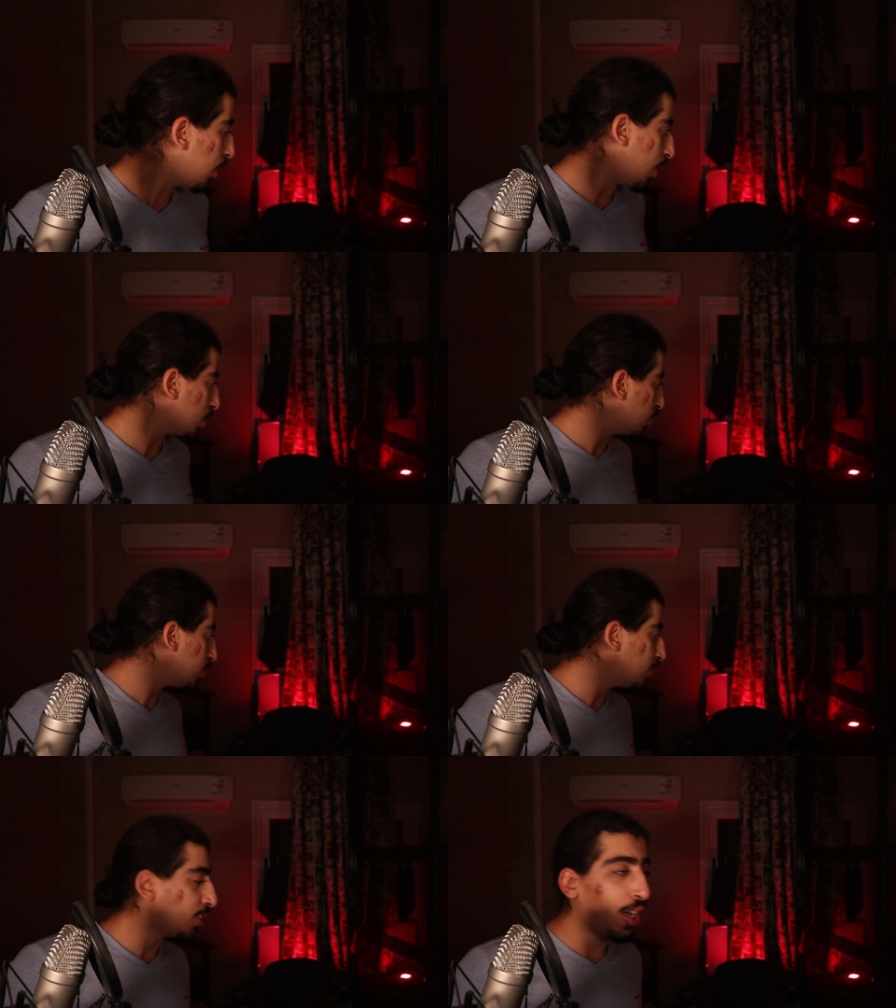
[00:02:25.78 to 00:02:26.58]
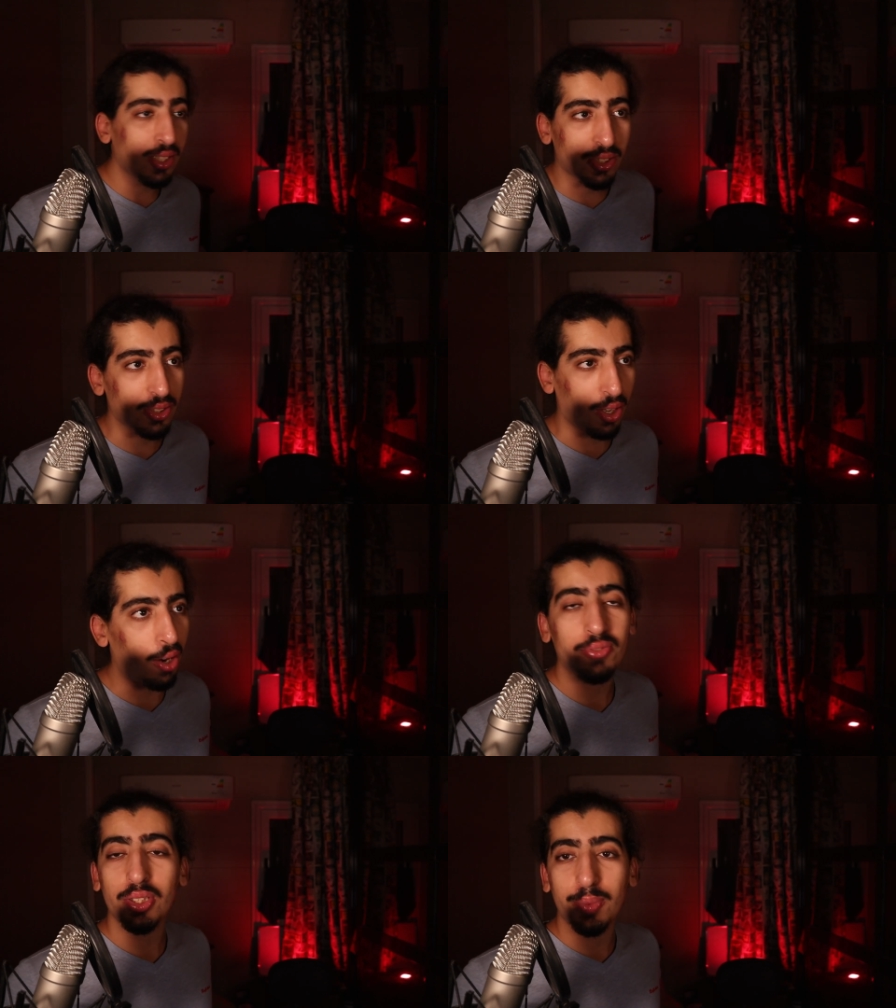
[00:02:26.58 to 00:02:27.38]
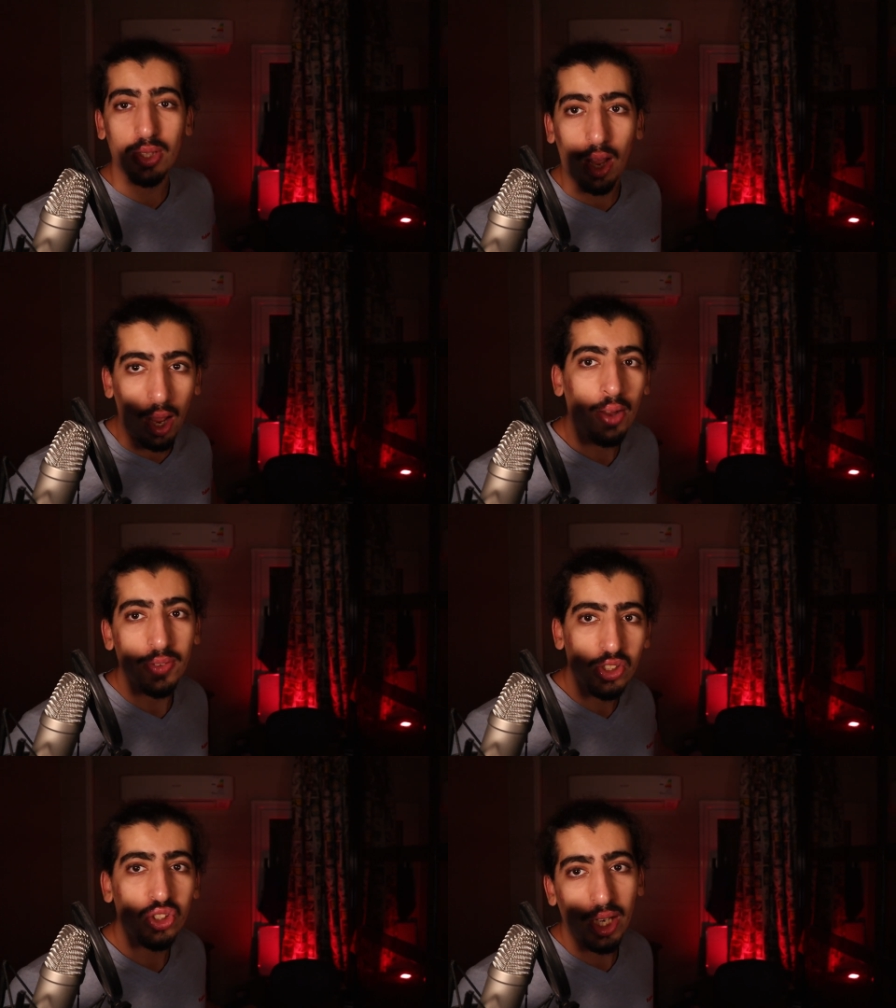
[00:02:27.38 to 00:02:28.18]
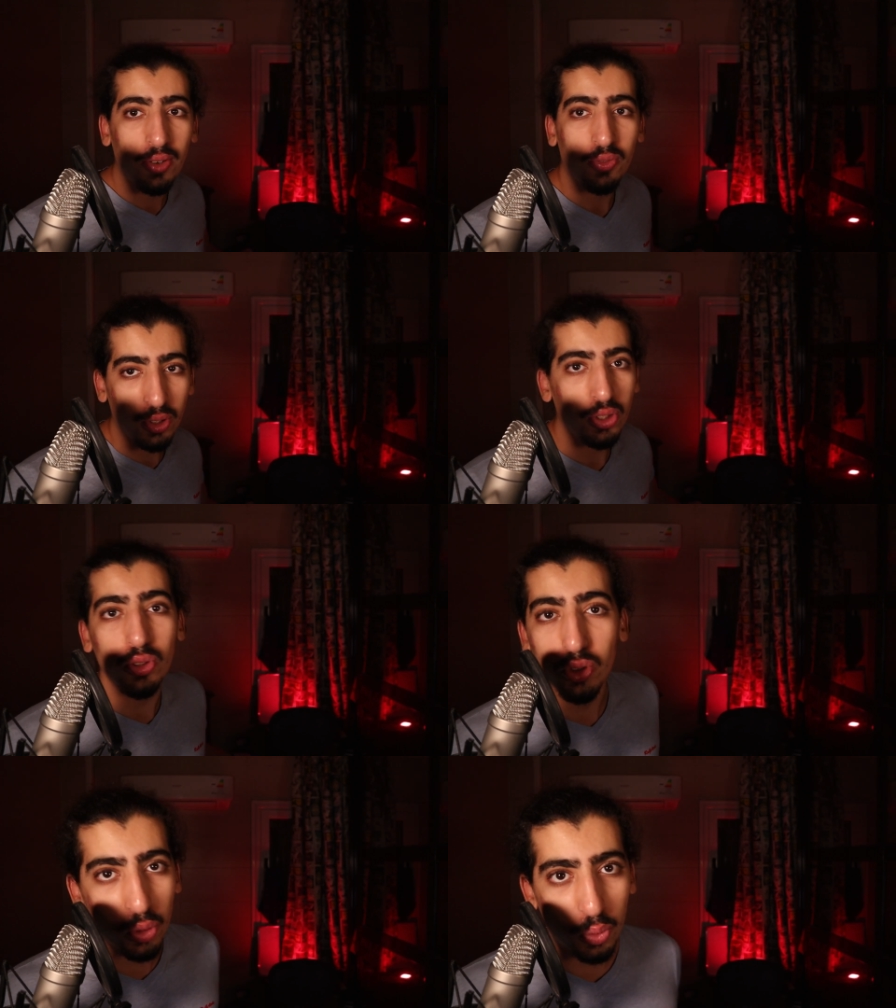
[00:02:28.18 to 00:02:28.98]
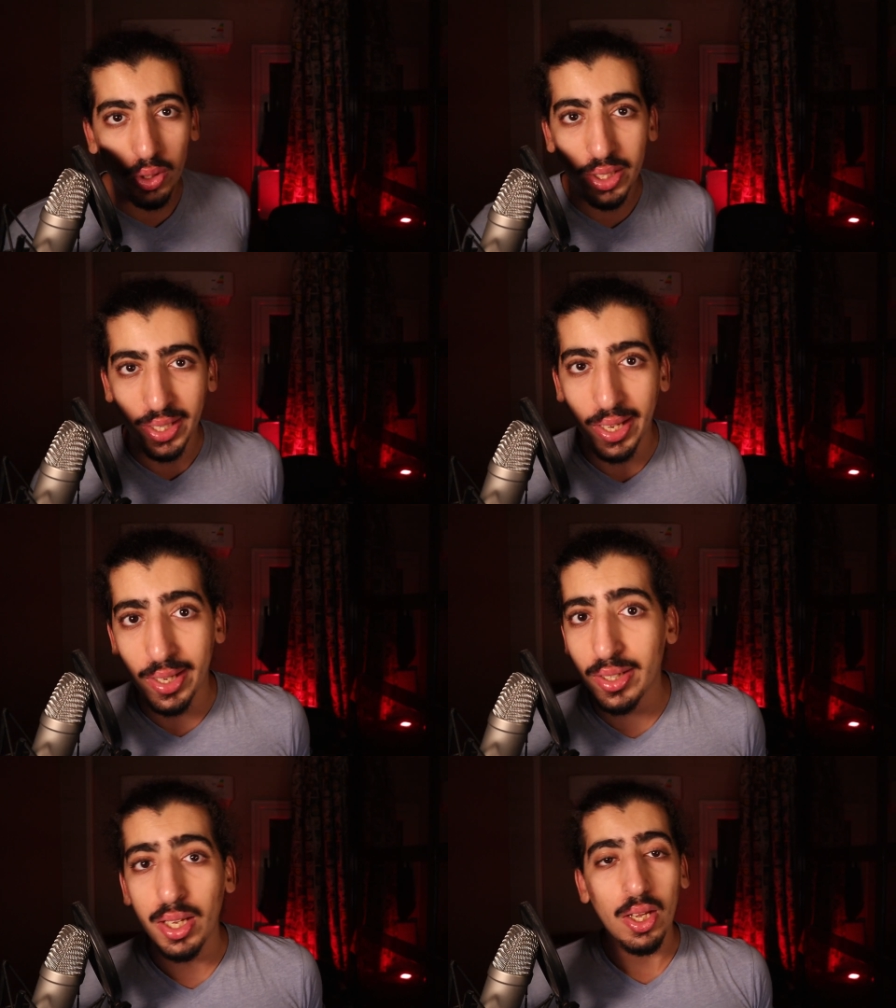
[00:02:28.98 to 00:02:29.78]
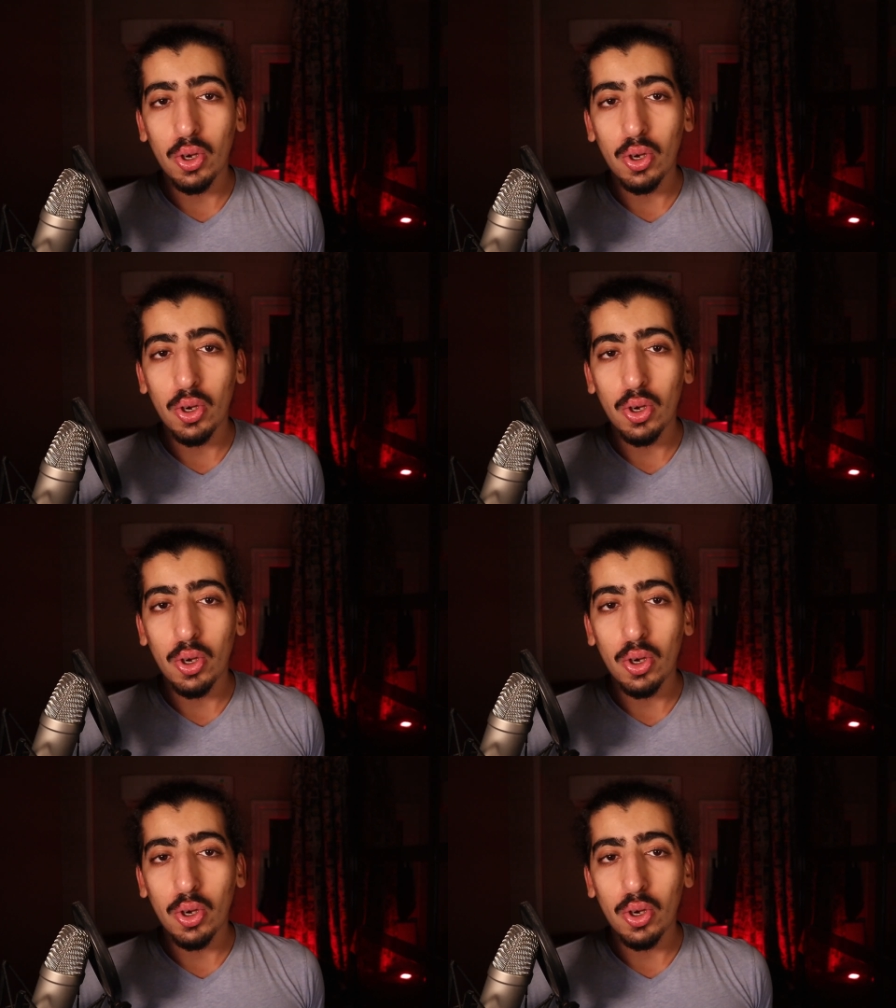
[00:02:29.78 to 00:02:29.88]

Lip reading: a good, nice, comfortable office chair for you to work in,